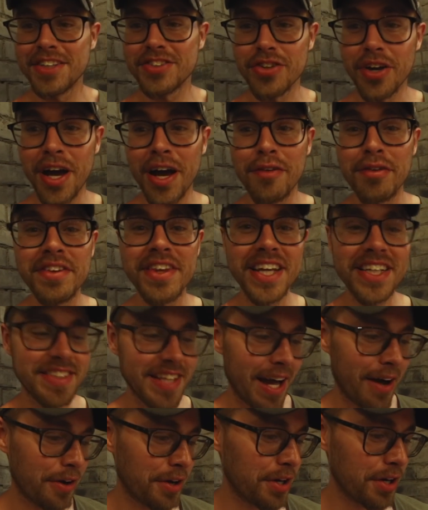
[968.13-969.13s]
So everything's
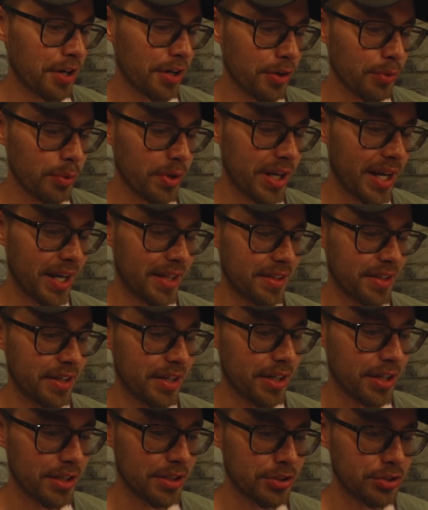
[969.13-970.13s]
out here. We got the